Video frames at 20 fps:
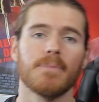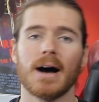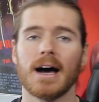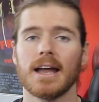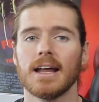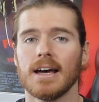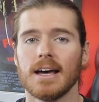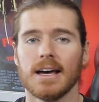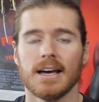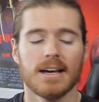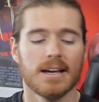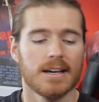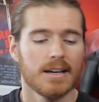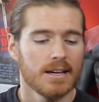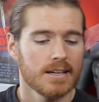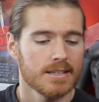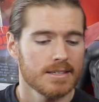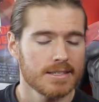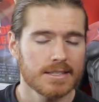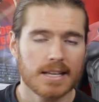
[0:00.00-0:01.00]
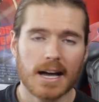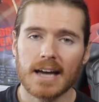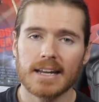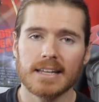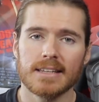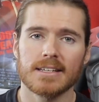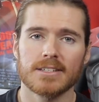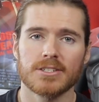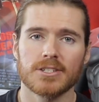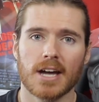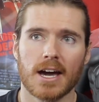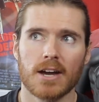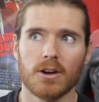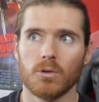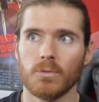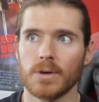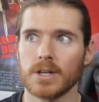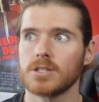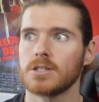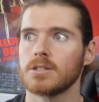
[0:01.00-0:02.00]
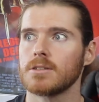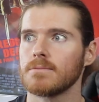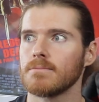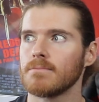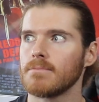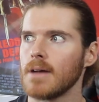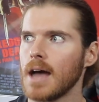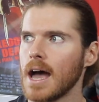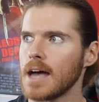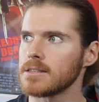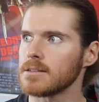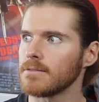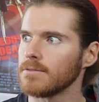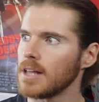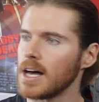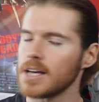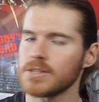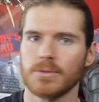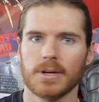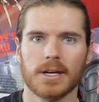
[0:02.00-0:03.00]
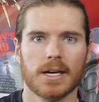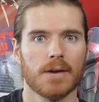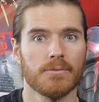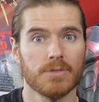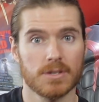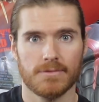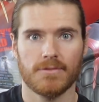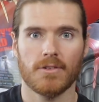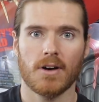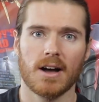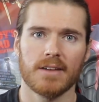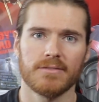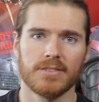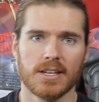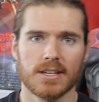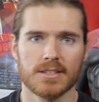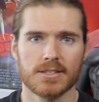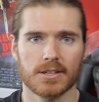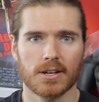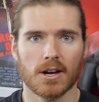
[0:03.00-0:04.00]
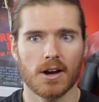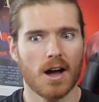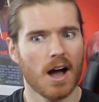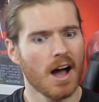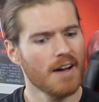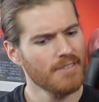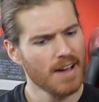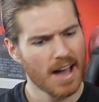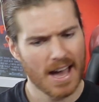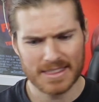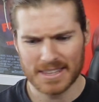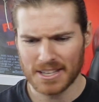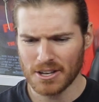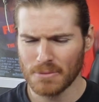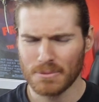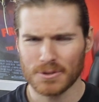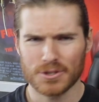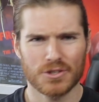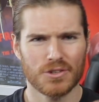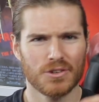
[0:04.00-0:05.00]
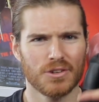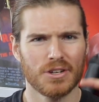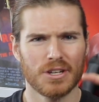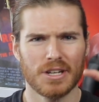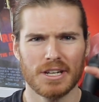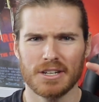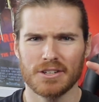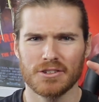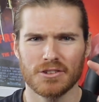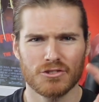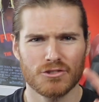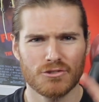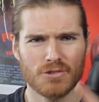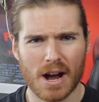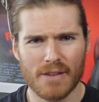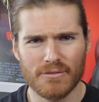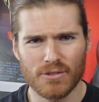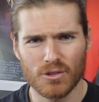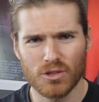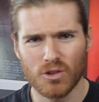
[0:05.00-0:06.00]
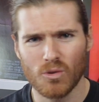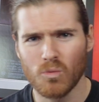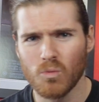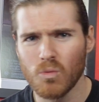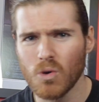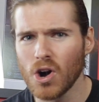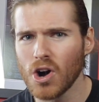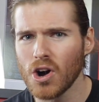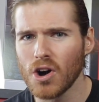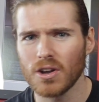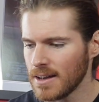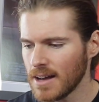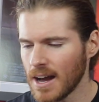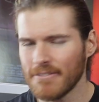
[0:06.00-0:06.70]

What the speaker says: But starting the channel, which as of last weekend was 5 years ago, I've had the opportunity to travel the world.